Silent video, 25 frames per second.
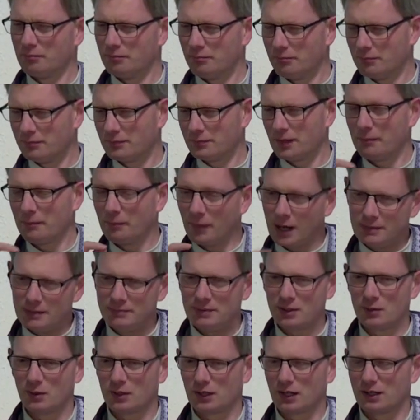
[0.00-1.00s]
that might be
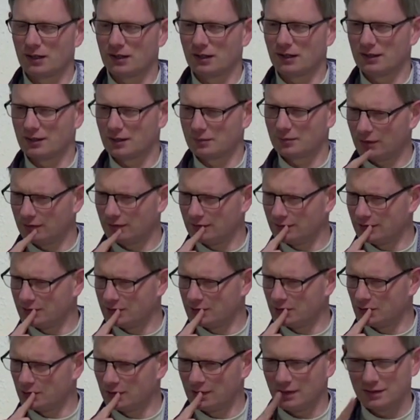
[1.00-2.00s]
what I'd like. I'm not really
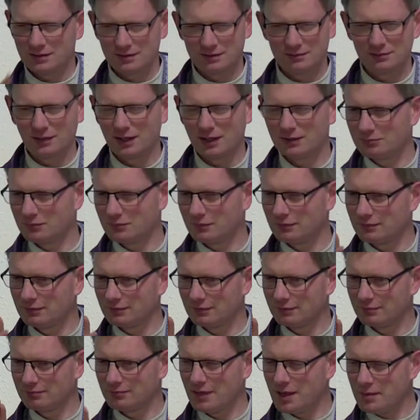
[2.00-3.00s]
sure. I don't, I,
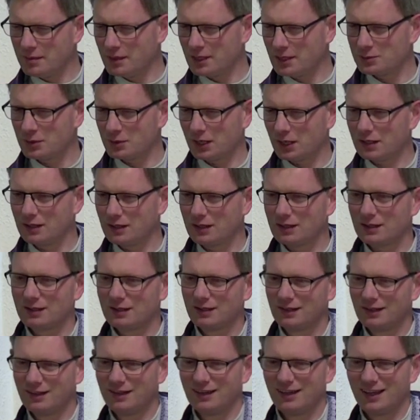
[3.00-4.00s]
maybe that's what I'd like.
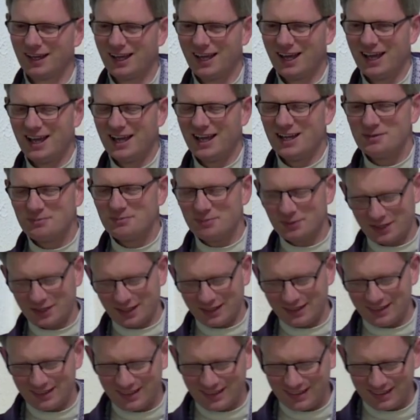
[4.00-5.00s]
But
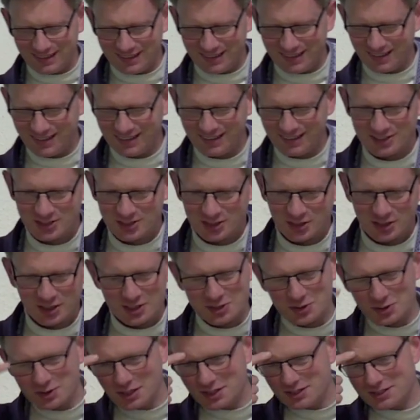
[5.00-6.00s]
then the, the, the journalist
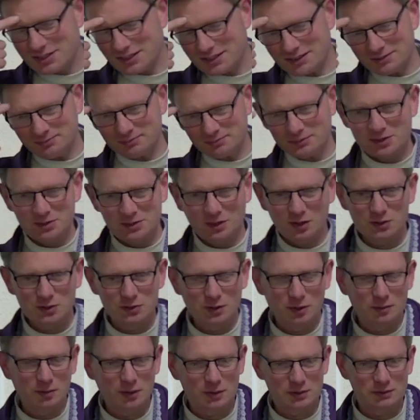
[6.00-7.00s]
goes on to, to talk to her
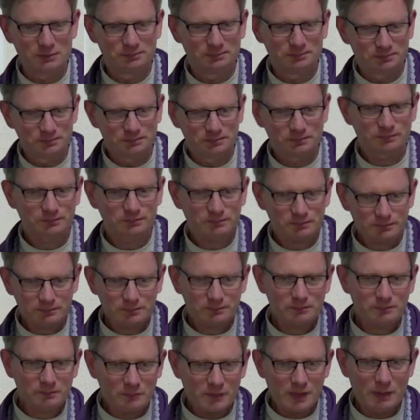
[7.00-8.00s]
about,
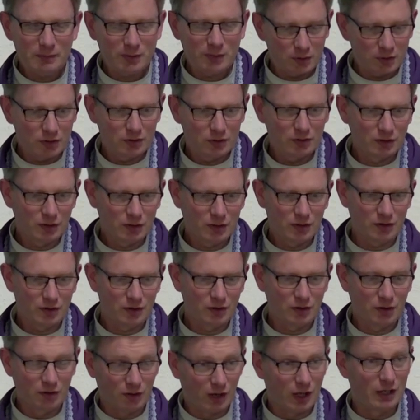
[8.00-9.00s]
about her, her,
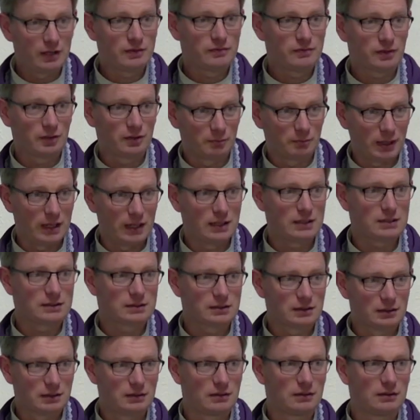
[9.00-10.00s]
her life and her past
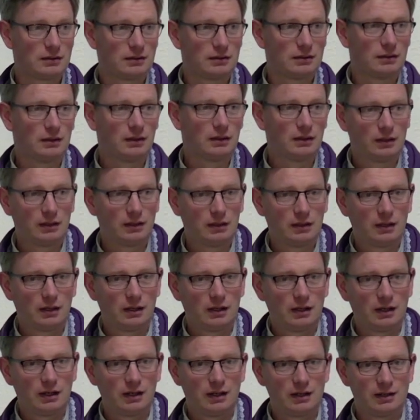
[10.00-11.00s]
and her,
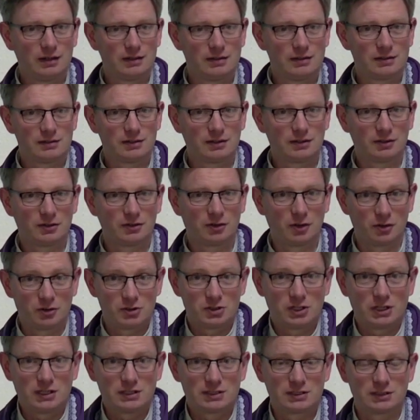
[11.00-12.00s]
and her, her
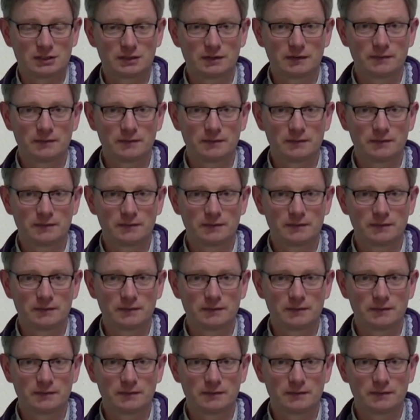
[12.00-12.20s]
childhood.